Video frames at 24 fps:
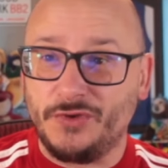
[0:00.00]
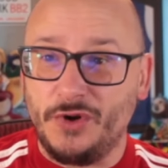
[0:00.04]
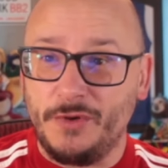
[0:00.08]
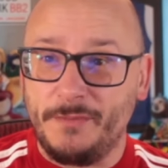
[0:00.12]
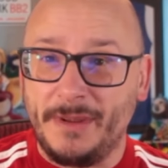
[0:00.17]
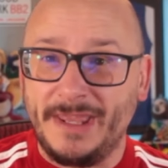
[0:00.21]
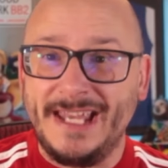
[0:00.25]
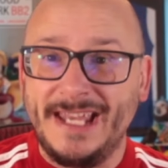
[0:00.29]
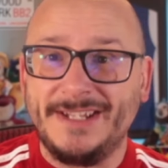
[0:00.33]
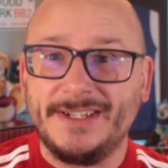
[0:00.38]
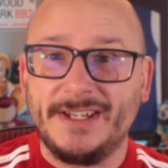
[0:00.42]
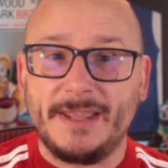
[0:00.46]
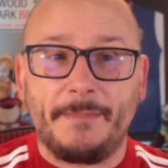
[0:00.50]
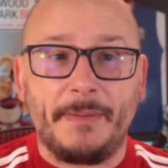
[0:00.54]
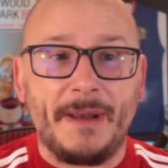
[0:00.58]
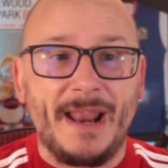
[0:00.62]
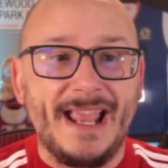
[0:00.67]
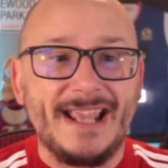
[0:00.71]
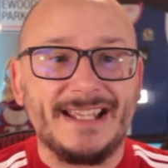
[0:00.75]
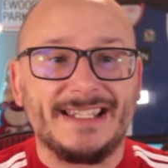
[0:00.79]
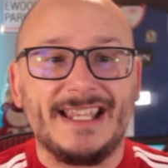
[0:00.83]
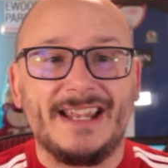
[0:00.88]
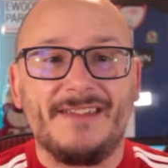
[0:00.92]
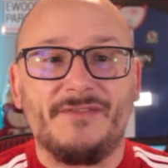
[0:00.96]
But these are the
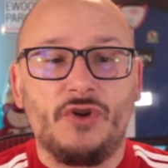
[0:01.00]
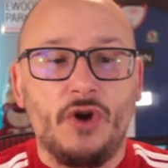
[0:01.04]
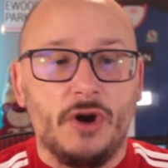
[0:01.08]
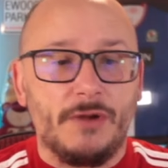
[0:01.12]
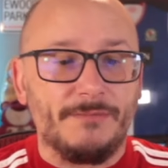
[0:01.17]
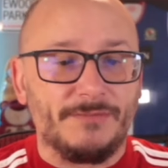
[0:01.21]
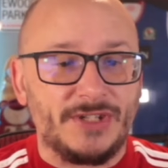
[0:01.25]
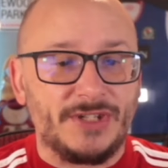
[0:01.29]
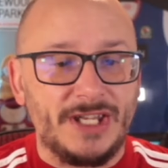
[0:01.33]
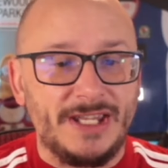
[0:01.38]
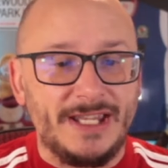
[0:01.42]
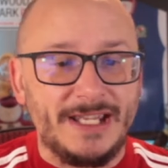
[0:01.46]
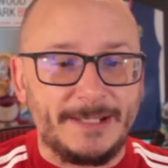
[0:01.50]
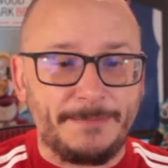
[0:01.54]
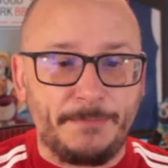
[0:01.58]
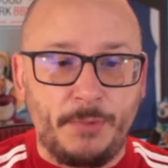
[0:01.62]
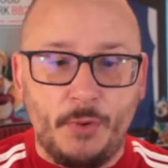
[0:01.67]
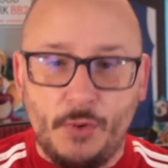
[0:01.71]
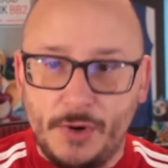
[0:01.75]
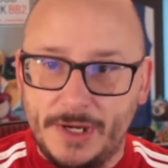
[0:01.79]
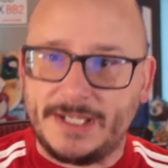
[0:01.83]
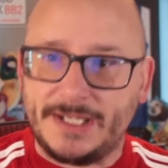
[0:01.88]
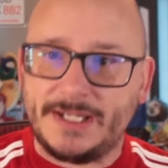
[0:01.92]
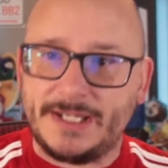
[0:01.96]
players that have gotten to this
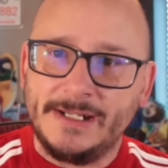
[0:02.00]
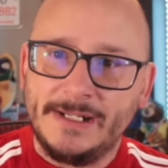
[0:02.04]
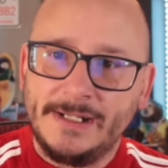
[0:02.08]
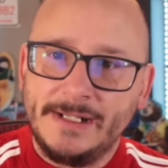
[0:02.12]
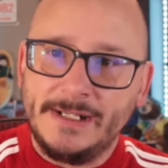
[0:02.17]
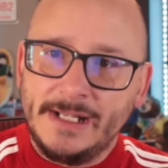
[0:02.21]
point.